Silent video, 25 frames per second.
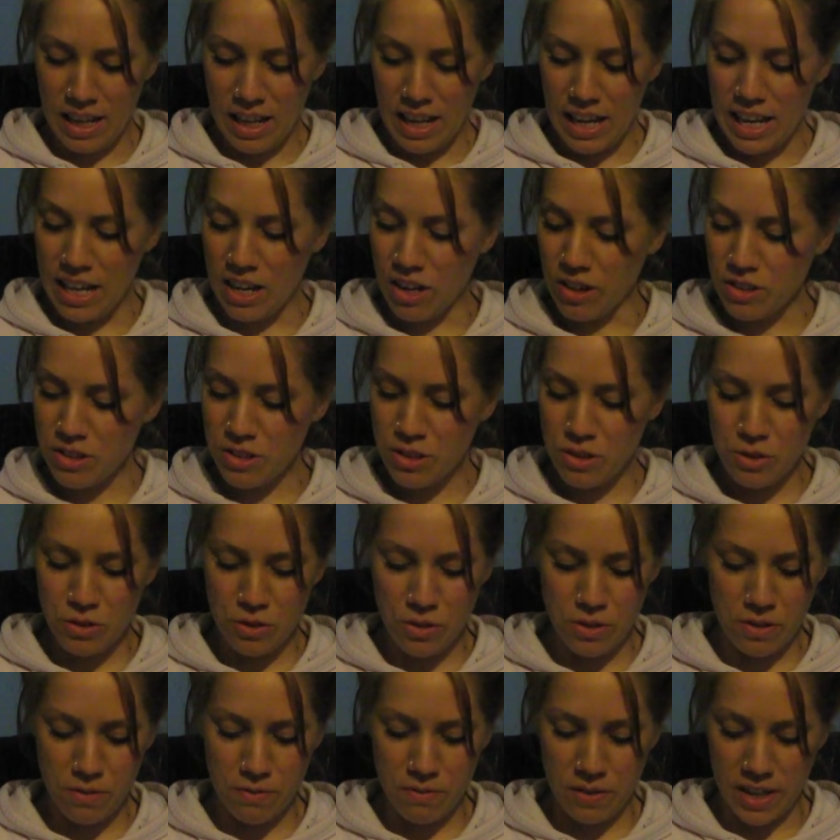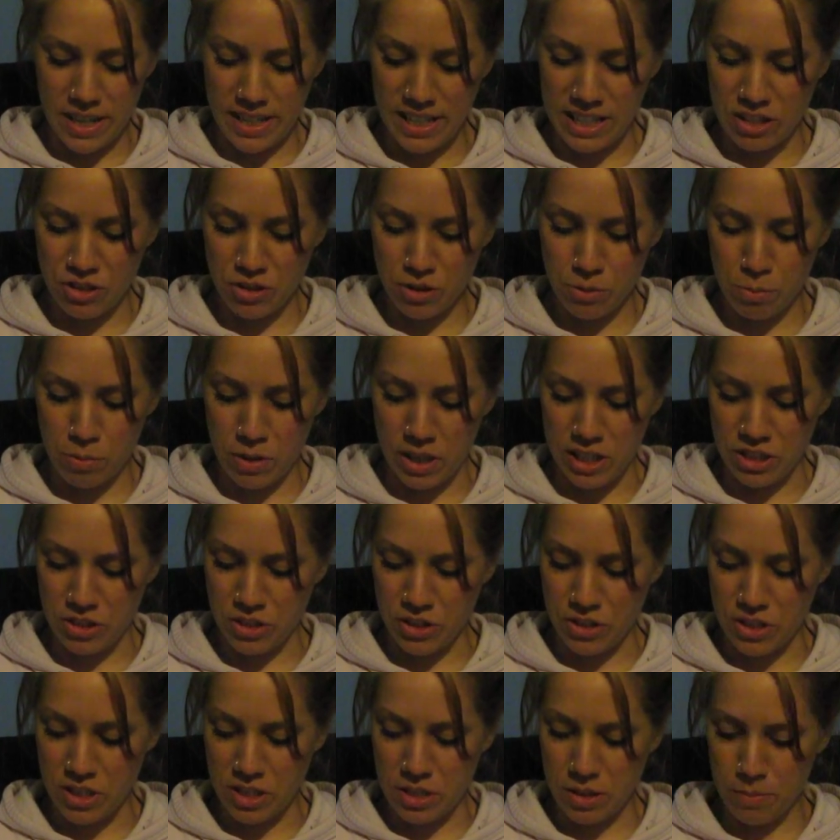And also due to financial
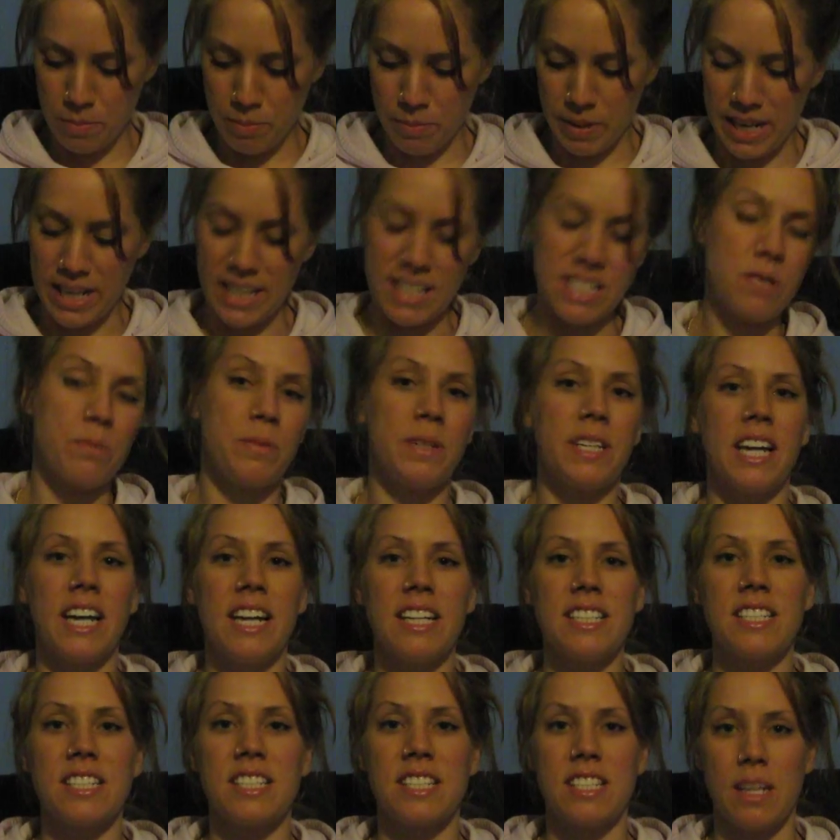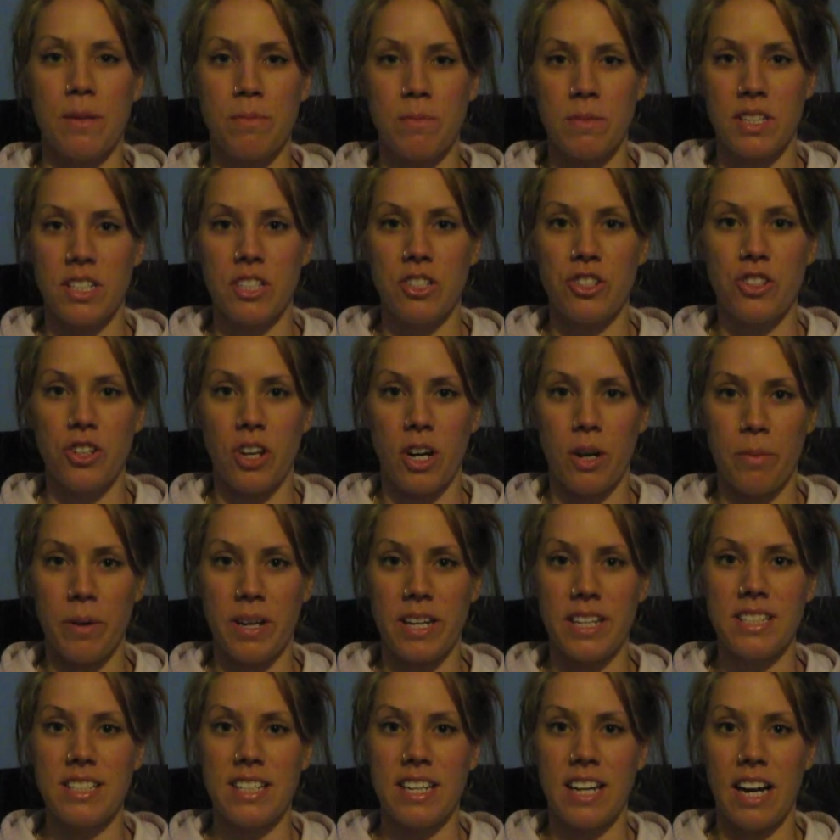pressures, my husband has accepted a job
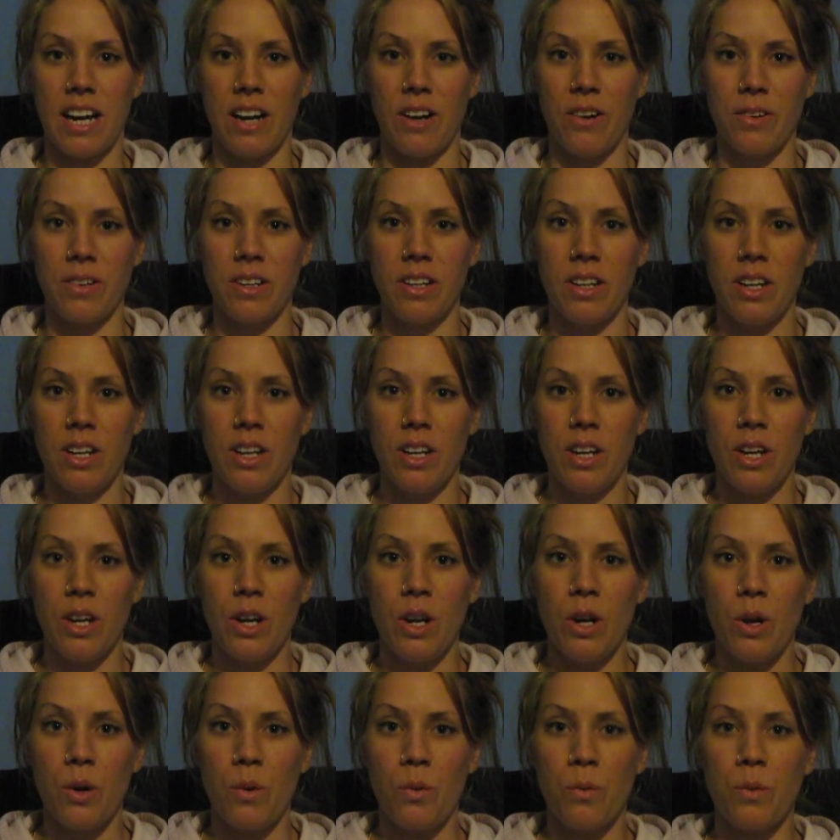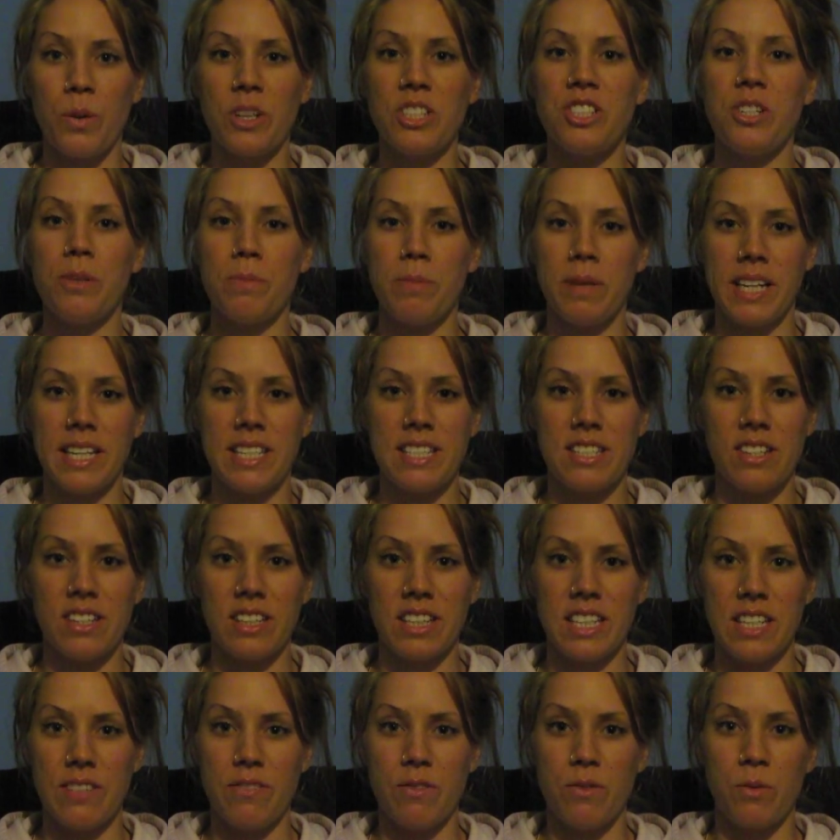out of town, which he plans on
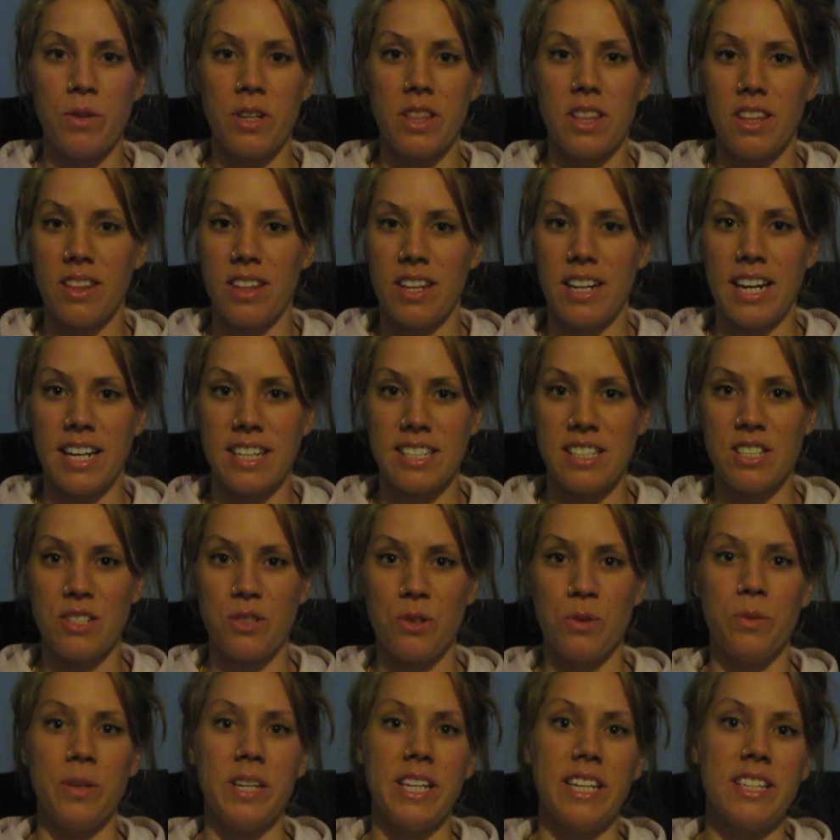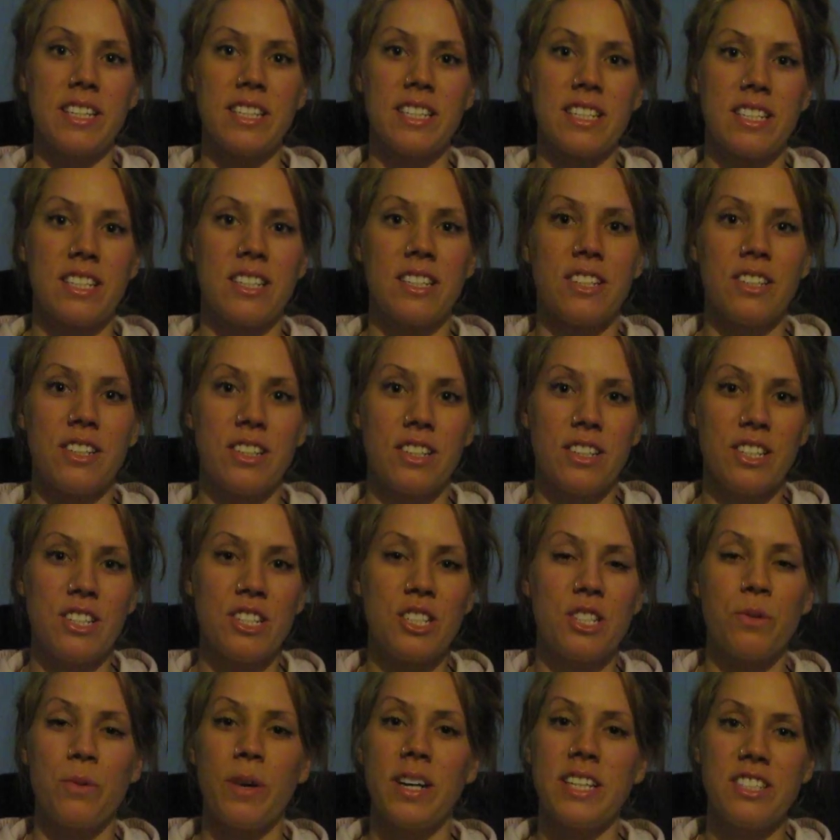leaving within the next two weeks.
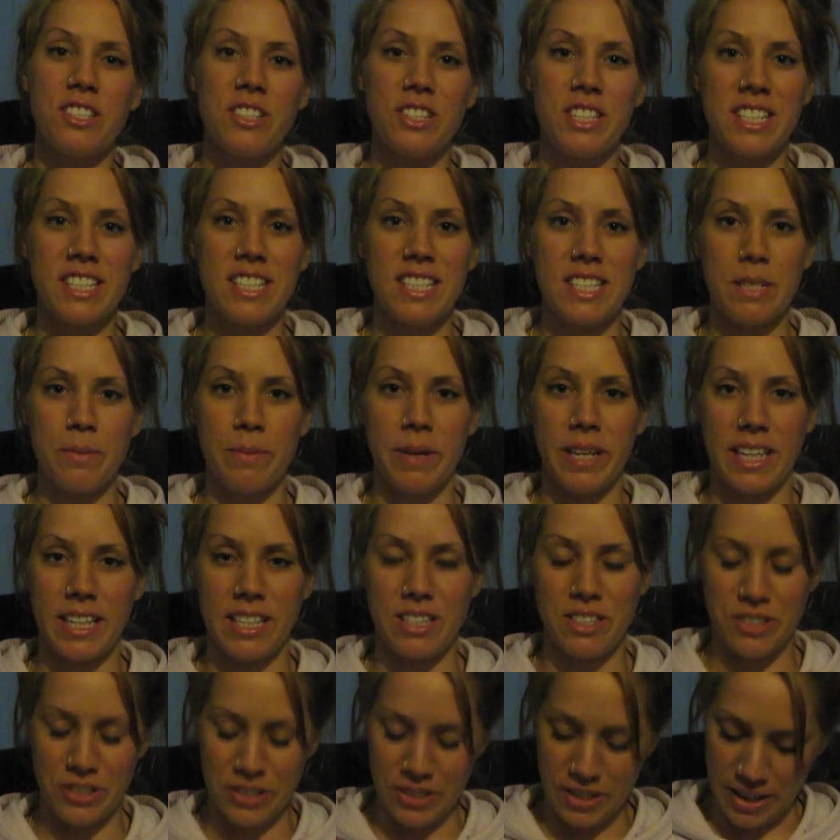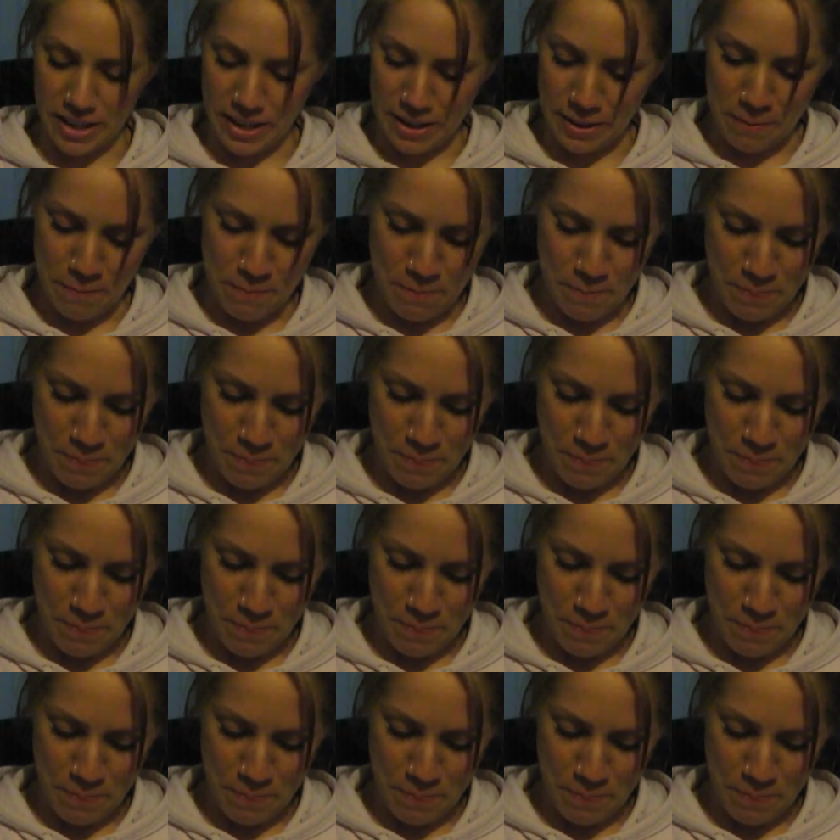So as you can see, my hands are tied.